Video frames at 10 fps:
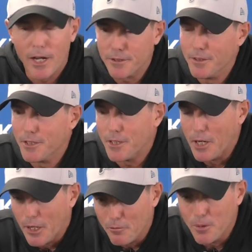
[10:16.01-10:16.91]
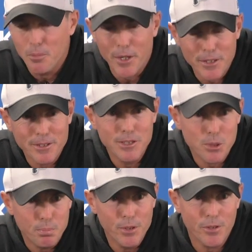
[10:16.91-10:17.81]
I think everybody in
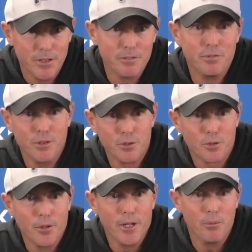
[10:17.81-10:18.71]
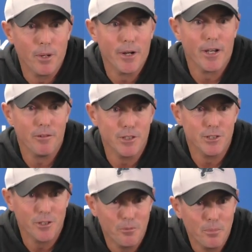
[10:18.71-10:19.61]
this building feels great about having
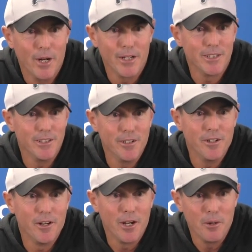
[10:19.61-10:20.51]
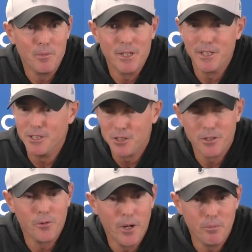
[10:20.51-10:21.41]
Jalen back here. I mean, he's
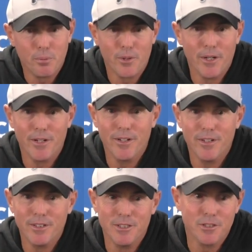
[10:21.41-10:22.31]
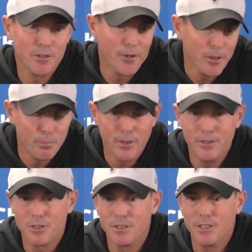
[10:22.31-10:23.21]
a great player, he's a great
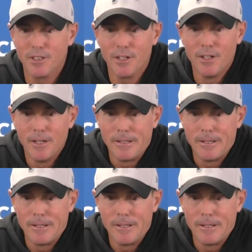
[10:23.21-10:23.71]
person.